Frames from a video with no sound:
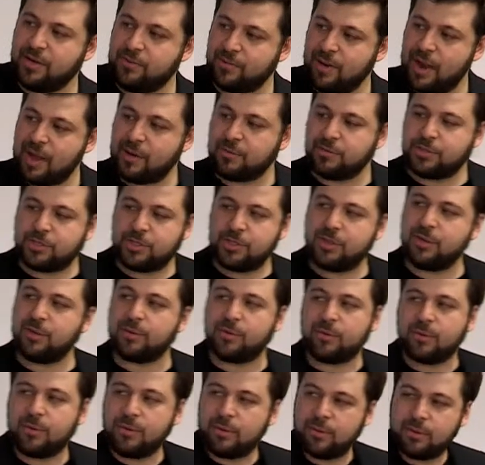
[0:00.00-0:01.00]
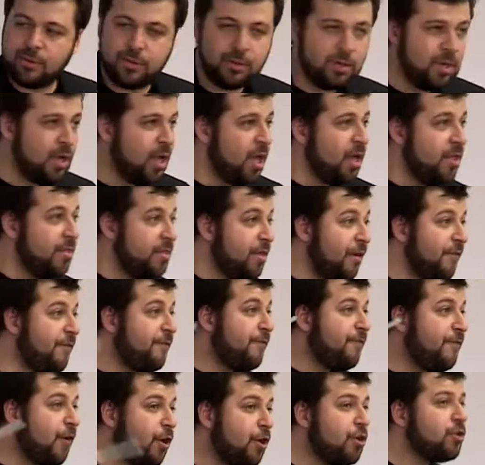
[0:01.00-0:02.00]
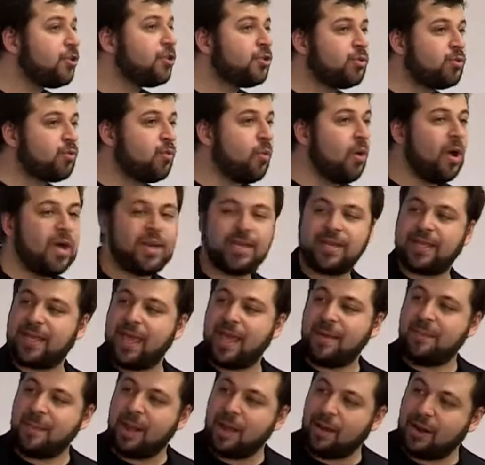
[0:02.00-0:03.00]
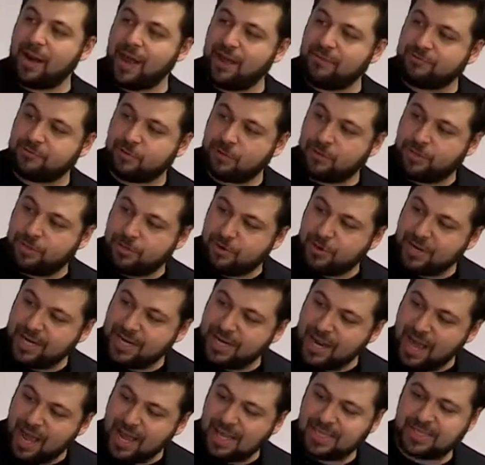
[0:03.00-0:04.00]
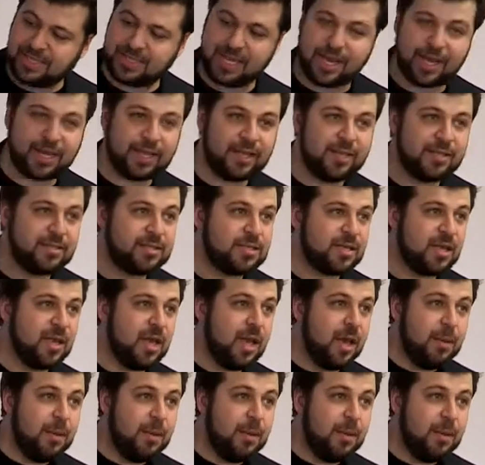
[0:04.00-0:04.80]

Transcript: in round two? The first one came out after 39 seconds,